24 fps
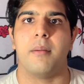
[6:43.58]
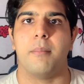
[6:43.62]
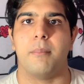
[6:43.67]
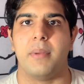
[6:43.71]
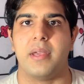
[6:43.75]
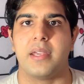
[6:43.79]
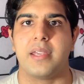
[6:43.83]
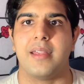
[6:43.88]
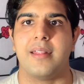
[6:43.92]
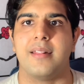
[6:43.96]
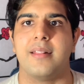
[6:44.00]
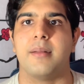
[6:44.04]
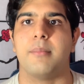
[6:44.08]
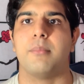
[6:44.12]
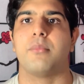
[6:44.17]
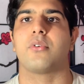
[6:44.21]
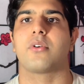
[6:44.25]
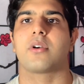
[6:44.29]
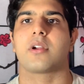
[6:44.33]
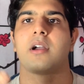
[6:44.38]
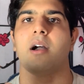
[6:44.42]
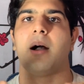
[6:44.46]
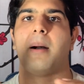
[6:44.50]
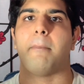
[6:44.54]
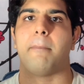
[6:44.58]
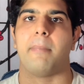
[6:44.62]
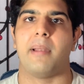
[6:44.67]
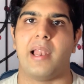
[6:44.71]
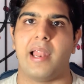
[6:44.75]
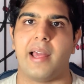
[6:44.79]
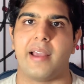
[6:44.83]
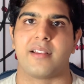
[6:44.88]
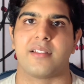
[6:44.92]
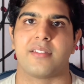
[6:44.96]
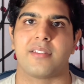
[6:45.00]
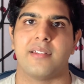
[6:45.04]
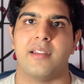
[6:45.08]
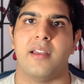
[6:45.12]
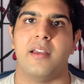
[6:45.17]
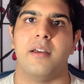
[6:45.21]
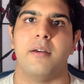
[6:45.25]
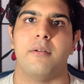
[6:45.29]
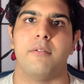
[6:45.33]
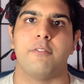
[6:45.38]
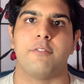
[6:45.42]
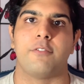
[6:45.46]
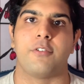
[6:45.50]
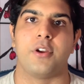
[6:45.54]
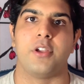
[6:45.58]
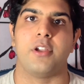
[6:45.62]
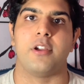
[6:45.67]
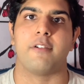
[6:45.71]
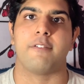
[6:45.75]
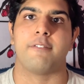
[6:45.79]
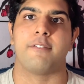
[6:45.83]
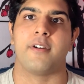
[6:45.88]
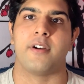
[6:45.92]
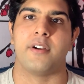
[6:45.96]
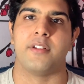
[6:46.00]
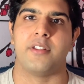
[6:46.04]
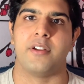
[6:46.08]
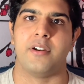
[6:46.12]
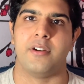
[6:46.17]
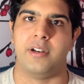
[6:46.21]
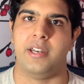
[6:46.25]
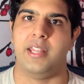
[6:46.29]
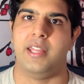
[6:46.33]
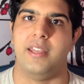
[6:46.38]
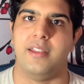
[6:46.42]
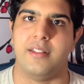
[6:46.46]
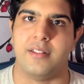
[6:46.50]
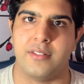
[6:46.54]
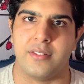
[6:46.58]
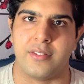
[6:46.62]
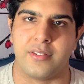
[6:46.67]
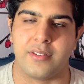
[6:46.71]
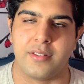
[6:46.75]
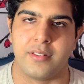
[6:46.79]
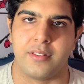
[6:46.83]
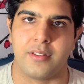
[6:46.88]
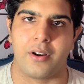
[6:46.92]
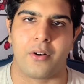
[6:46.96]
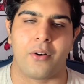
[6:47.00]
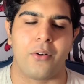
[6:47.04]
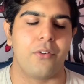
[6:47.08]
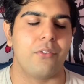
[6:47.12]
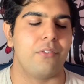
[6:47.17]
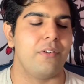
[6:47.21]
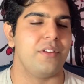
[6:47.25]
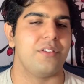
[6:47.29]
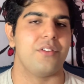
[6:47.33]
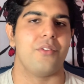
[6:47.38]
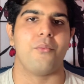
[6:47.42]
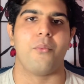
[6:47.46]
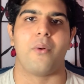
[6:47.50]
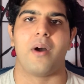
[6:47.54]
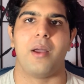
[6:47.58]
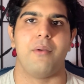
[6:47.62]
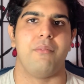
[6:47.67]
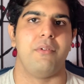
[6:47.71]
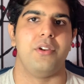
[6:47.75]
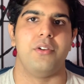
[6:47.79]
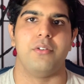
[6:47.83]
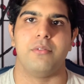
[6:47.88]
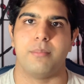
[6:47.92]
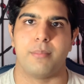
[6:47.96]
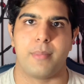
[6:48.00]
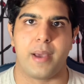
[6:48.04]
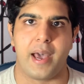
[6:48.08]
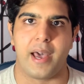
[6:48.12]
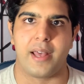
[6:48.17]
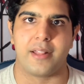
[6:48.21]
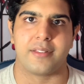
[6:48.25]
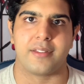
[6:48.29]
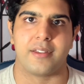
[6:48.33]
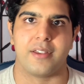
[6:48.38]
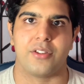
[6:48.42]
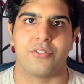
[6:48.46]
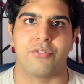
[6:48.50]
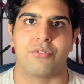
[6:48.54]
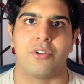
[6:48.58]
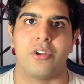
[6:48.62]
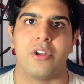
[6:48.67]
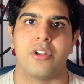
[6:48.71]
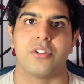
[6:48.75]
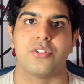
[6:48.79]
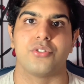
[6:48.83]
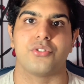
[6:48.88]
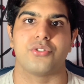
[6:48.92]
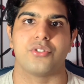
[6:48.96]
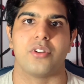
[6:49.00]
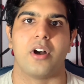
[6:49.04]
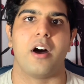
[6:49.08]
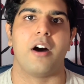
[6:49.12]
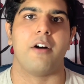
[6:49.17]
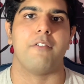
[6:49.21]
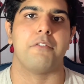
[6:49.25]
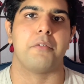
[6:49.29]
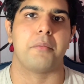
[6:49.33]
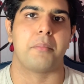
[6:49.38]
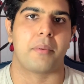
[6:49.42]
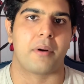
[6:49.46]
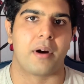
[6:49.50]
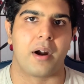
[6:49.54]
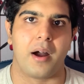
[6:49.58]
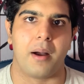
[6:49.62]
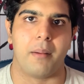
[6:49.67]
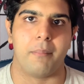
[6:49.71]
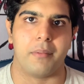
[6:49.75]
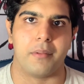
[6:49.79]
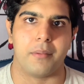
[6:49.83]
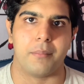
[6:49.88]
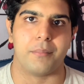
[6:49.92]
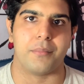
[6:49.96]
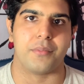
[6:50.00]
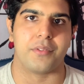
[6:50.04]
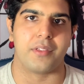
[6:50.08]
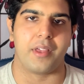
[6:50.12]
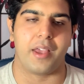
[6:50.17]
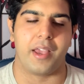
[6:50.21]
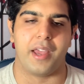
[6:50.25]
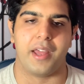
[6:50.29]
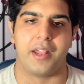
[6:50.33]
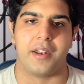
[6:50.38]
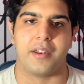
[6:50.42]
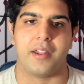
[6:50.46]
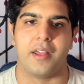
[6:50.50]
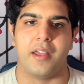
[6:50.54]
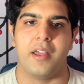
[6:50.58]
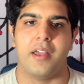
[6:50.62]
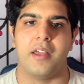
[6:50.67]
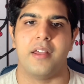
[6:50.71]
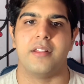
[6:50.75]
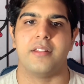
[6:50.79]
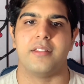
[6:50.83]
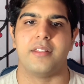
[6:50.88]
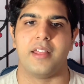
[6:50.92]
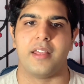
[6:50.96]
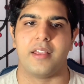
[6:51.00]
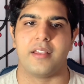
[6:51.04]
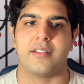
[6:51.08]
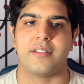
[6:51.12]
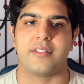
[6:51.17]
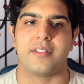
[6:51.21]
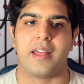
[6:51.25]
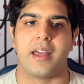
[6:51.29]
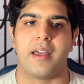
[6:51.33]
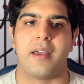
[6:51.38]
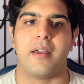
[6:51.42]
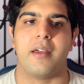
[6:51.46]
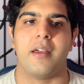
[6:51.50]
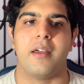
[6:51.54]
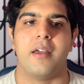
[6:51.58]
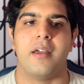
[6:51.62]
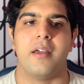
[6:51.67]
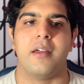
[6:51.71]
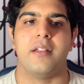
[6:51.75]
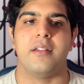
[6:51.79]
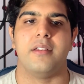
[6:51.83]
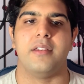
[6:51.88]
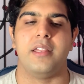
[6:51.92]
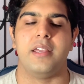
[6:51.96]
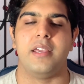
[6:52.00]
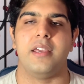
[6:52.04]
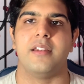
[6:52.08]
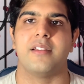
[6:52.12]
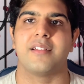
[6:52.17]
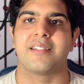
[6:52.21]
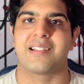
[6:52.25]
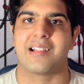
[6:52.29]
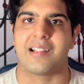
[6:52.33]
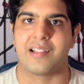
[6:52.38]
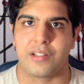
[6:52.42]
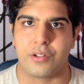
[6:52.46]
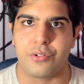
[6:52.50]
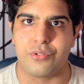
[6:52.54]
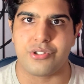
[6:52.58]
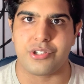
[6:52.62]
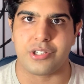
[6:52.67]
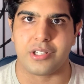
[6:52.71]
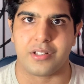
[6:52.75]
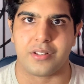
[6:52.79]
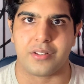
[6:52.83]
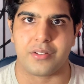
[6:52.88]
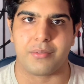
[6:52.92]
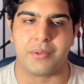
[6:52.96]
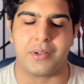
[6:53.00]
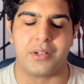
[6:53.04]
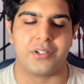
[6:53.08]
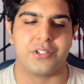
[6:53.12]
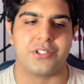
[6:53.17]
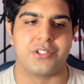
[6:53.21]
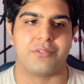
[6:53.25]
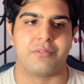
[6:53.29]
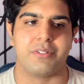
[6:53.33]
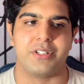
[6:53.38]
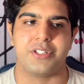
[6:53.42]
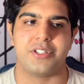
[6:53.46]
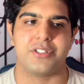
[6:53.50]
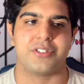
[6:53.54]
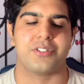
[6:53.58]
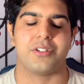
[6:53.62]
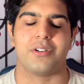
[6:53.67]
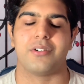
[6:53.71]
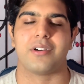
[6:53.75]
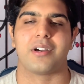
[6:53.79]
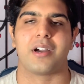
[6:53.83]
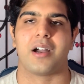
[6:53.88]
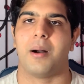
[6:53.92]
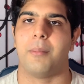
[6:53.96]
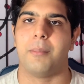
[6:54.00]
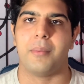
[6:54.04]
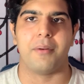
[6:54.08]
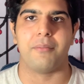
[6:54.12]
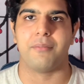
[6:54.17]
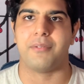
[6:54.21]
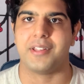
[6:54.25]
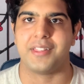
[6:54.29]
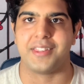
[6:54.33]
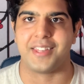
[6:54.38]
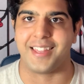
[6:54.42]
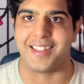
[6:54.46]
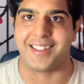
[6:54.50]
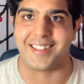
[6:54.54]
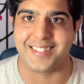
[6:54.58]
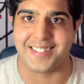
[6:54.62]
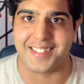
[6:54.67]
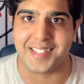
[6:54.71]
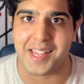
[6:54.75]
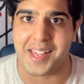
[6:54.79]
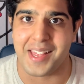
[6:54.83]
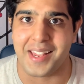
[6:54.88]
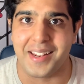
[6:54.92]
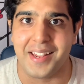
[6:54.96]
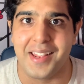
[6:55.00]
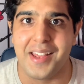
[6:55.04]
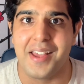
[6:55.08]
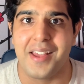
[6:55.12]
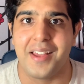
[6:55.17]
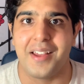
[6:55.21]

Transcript: making them more complex for your further needs. The whole reason why we do math is to solve problems and things that need solutions. We just don't come up with things that